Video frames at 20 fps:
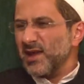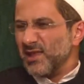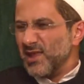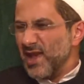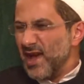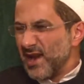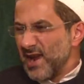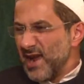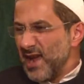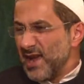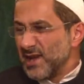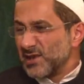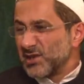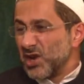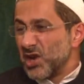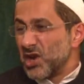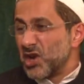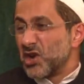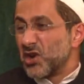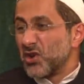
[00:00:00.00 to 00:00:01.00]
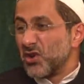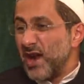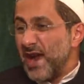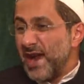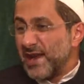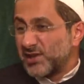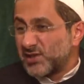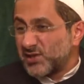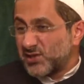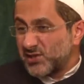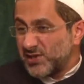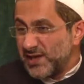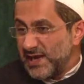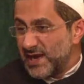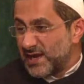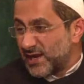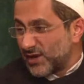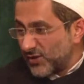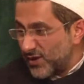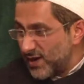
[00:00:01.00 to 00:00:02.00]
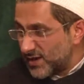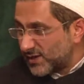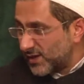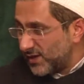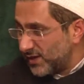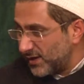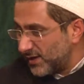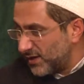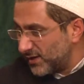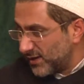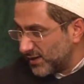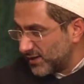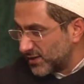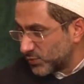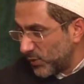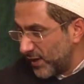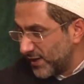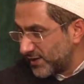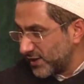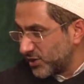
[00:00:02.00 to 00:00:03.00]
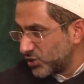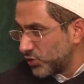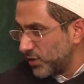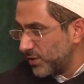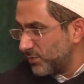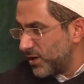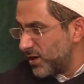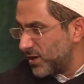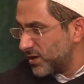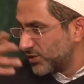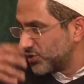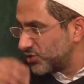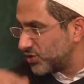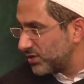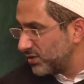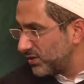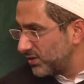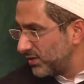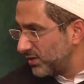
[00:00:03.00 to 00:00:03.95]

there is a great secret here that is waiting to emerge?